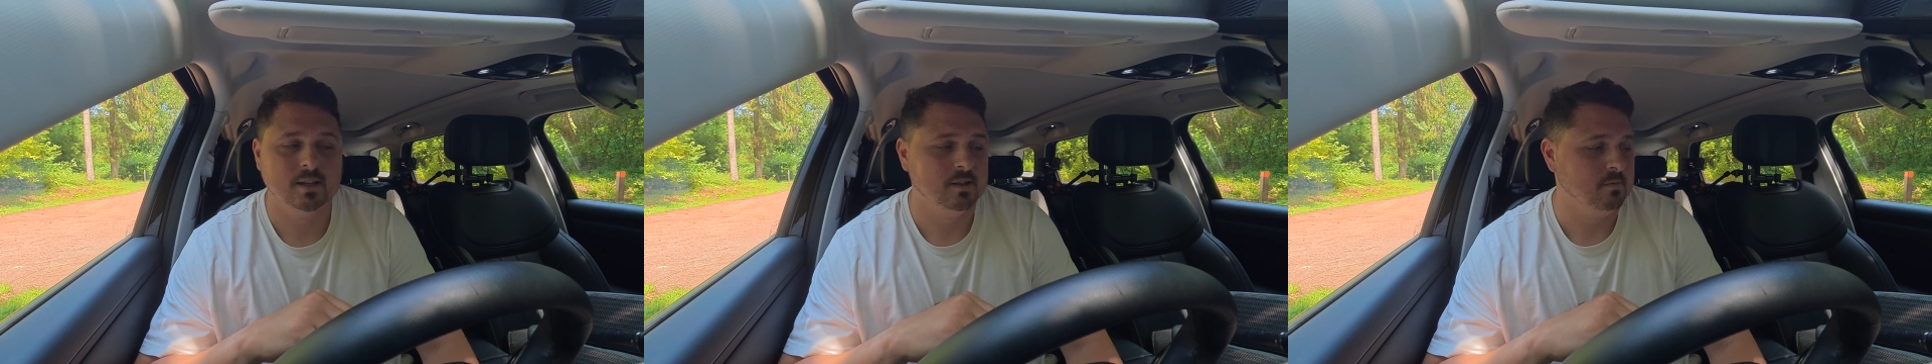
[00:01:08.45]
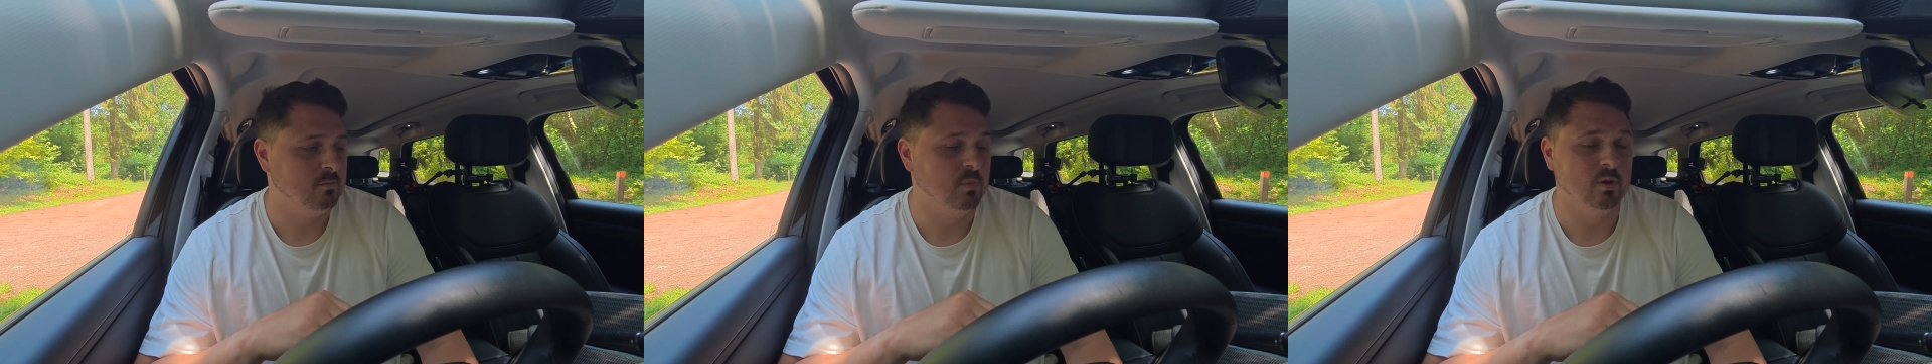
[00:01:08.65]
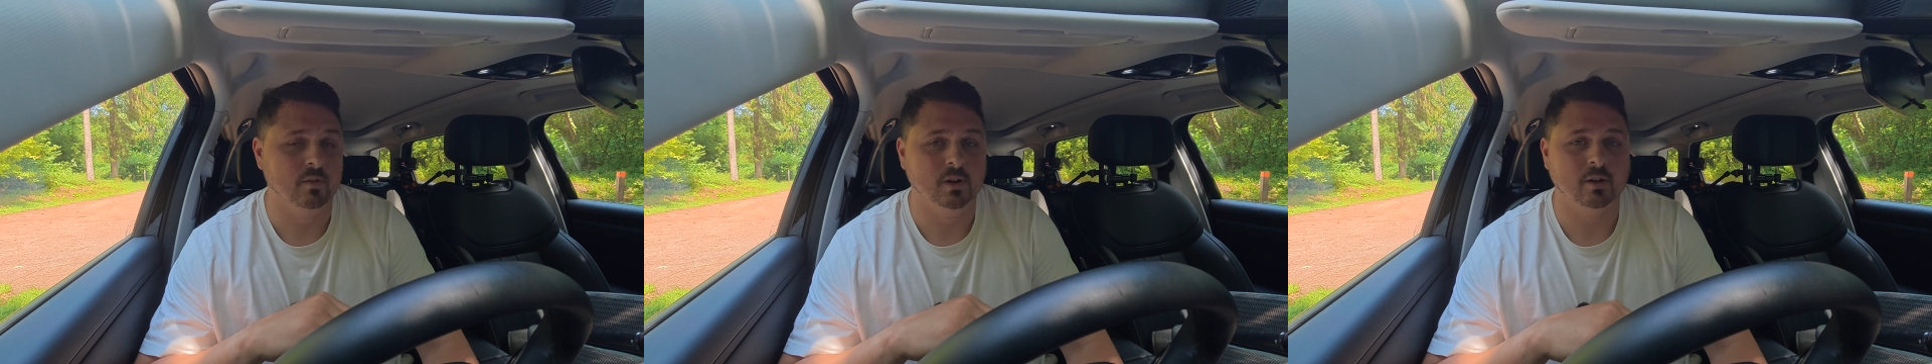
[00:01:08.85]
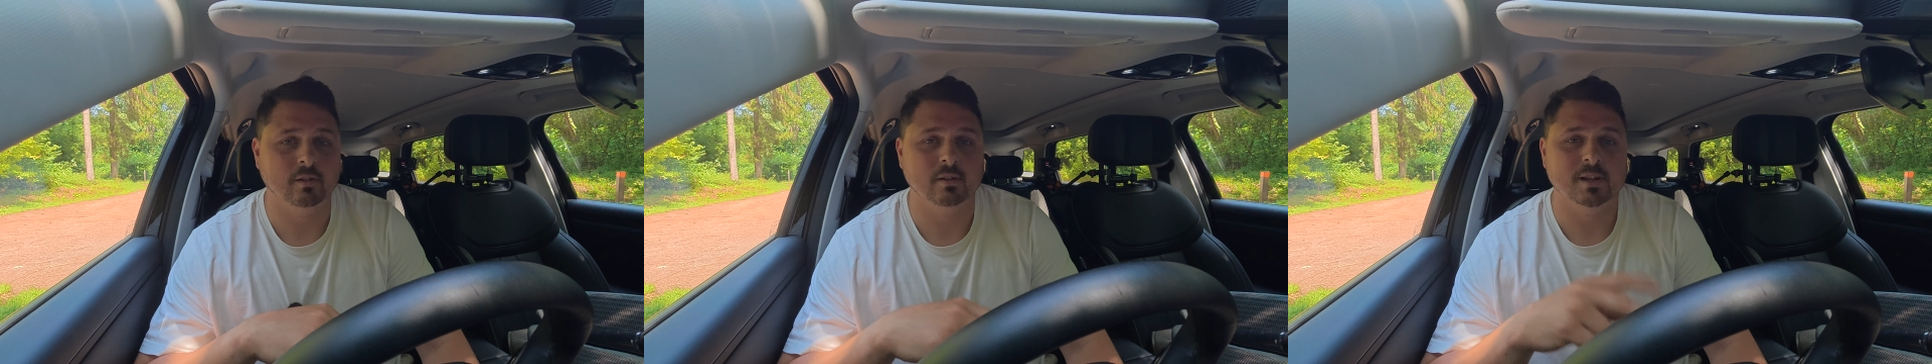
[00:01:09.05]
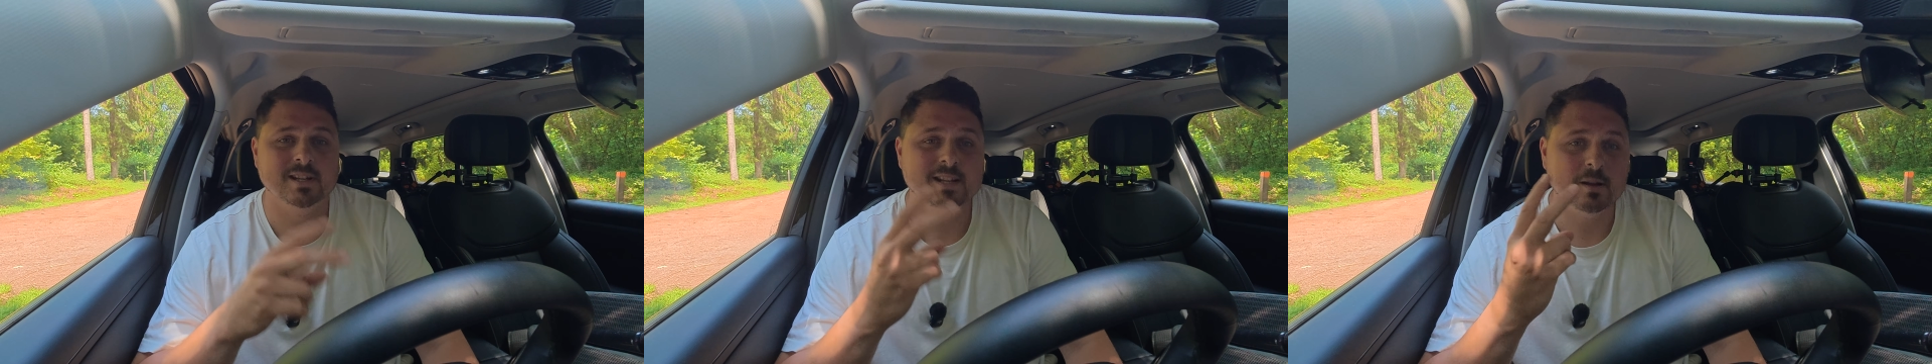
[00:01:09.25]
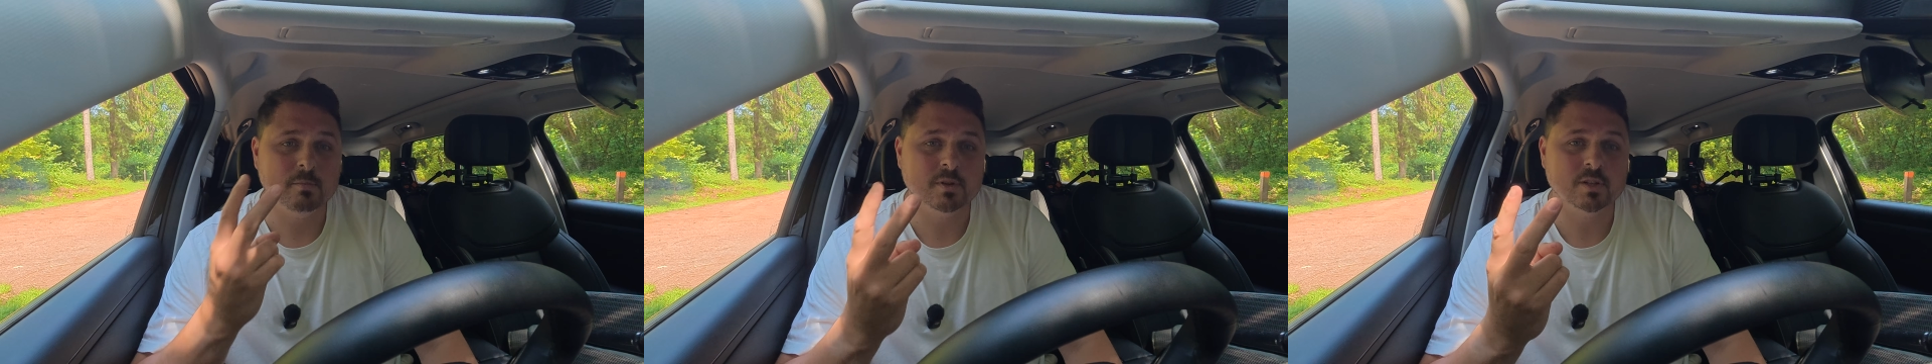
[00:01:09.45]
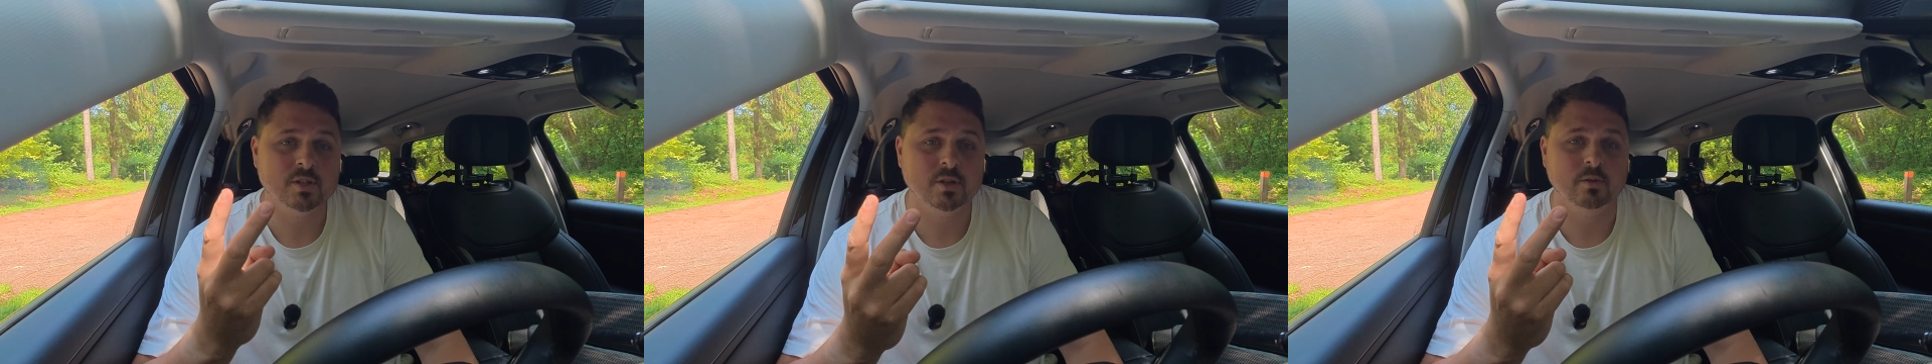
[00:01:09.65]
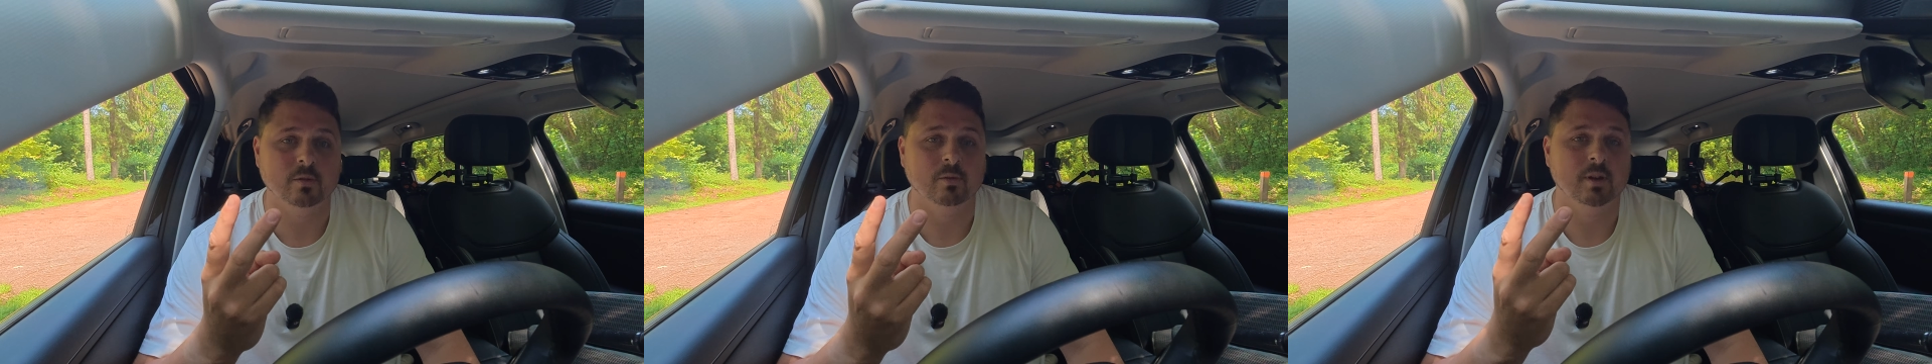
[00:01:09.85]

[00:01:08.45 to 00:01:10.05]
Moving on. Number 2